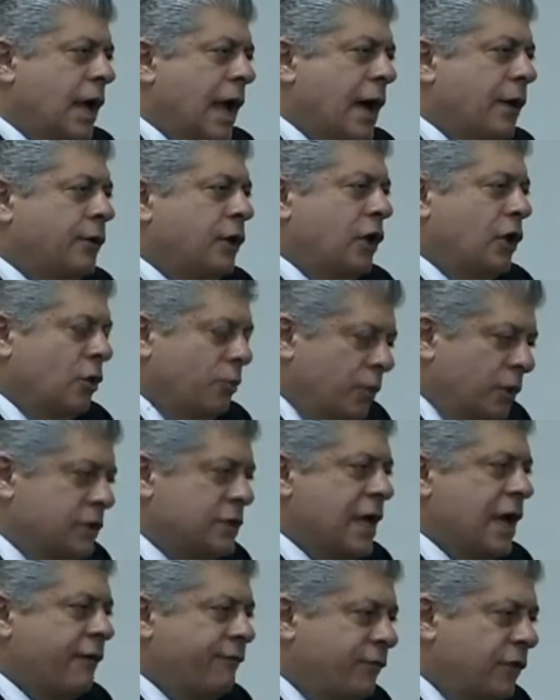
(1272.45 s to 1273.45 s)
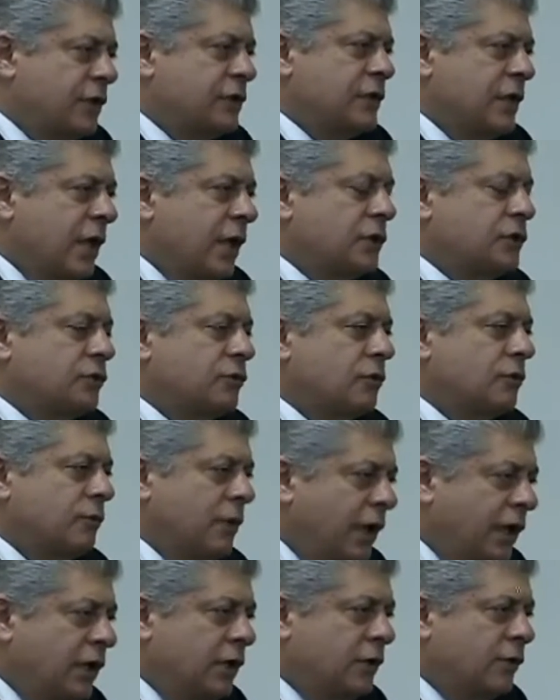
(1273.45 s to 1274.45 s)
How do humans have this natural
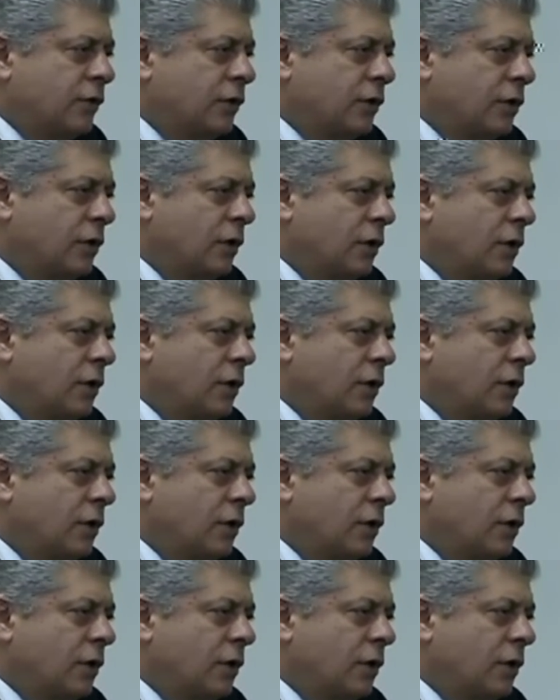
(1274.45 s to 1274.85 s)
right?